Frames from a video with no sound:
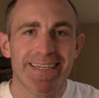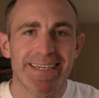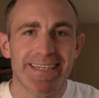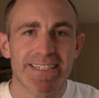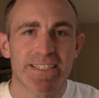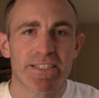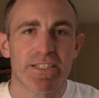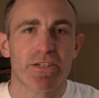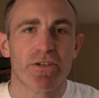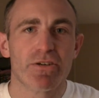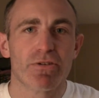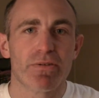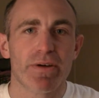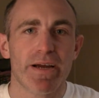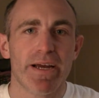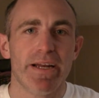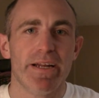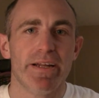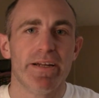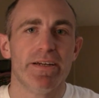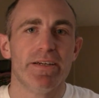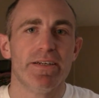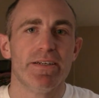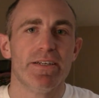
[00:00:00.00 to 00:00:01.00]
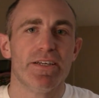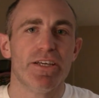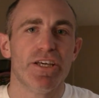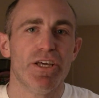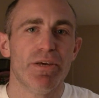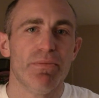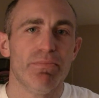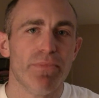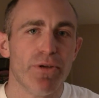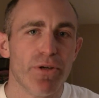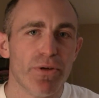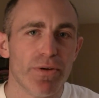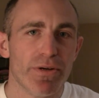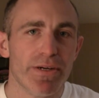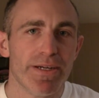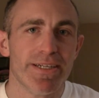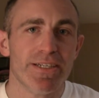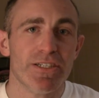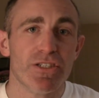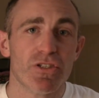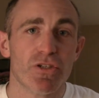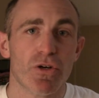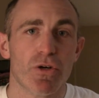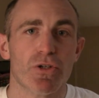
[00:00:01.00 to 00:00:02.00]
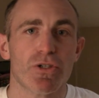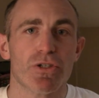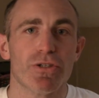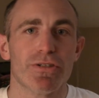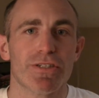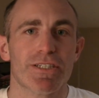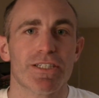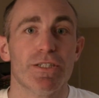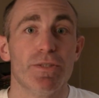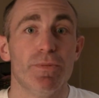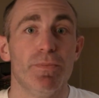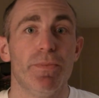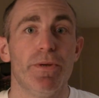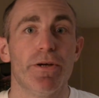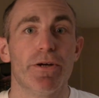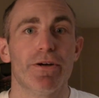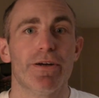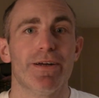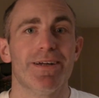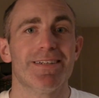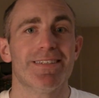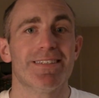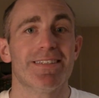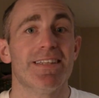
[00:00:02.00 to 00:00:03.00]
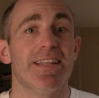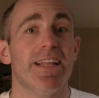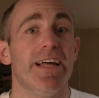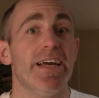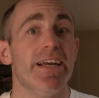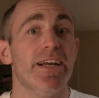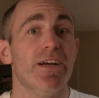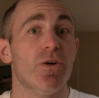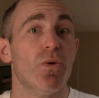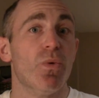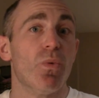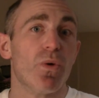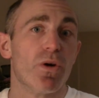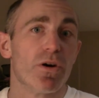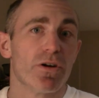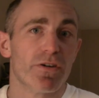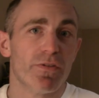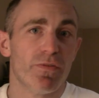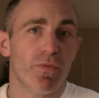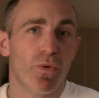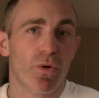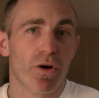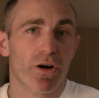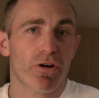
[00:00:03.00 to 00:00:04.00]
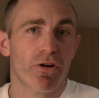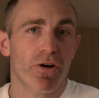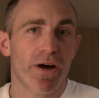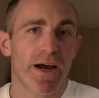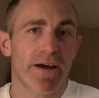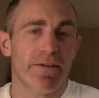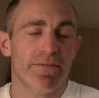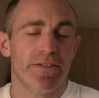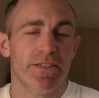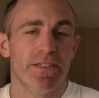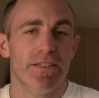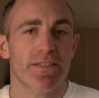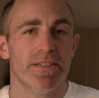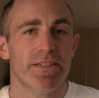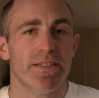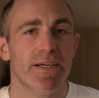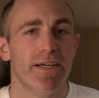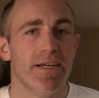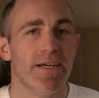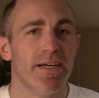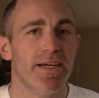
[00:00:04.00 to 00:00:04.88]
integrated community social experience like a World of Warcraft is.